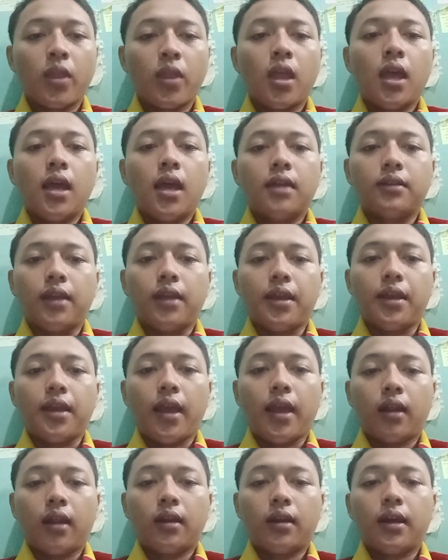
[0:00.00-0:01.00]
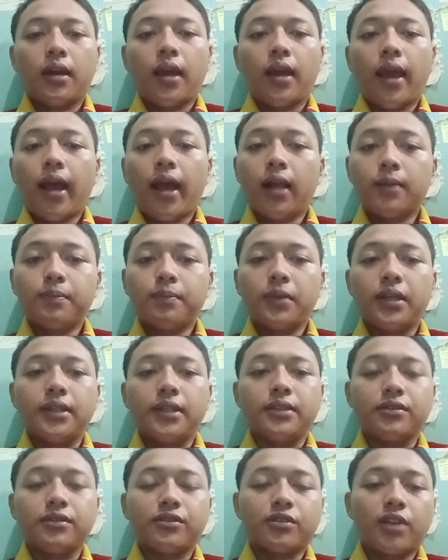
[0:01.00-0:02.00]
They help
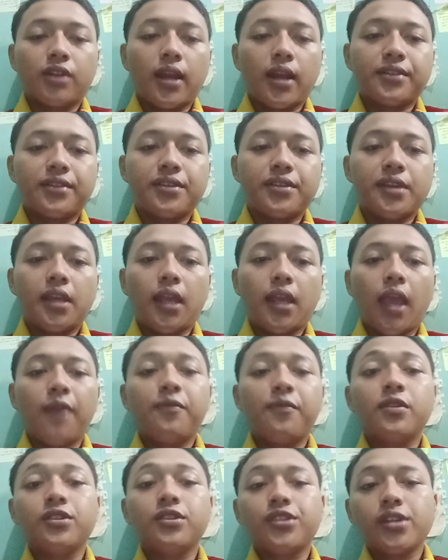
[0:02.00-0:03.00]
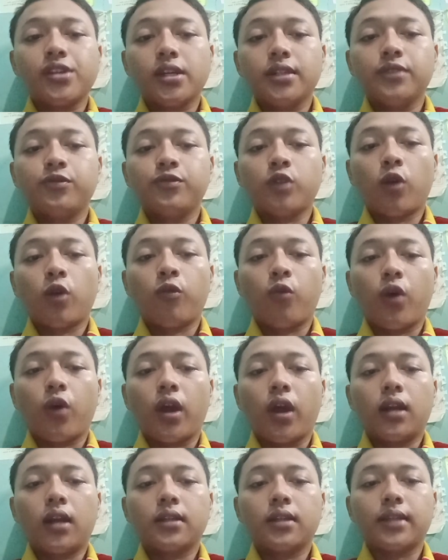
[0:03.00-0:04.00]
in creating efficient
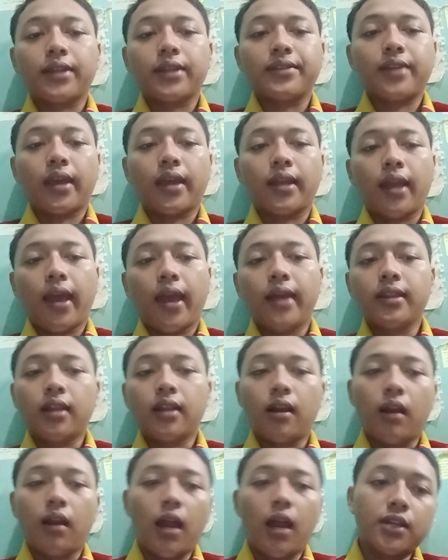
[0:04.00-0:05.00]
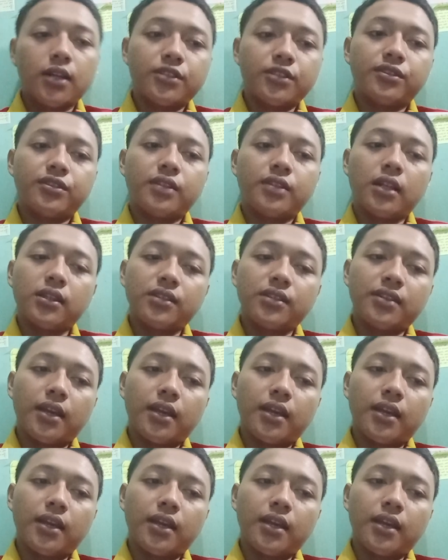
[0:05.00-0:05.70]
software that can handle large datasets